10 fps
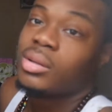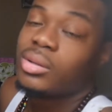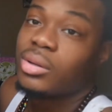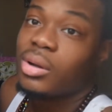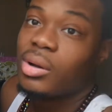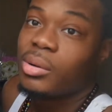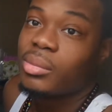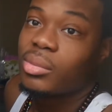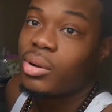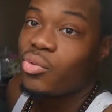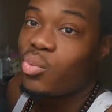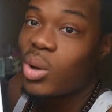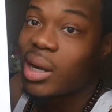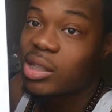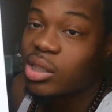you know, of
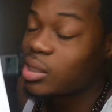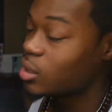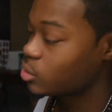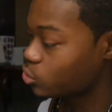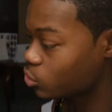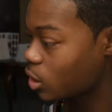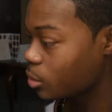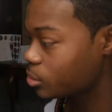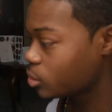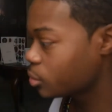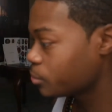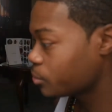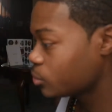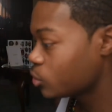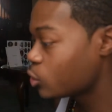when I should take the drops.
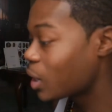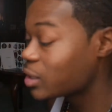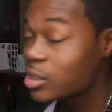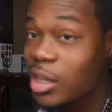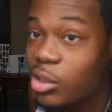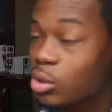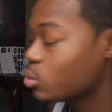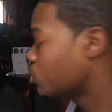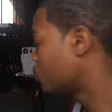So I had to take those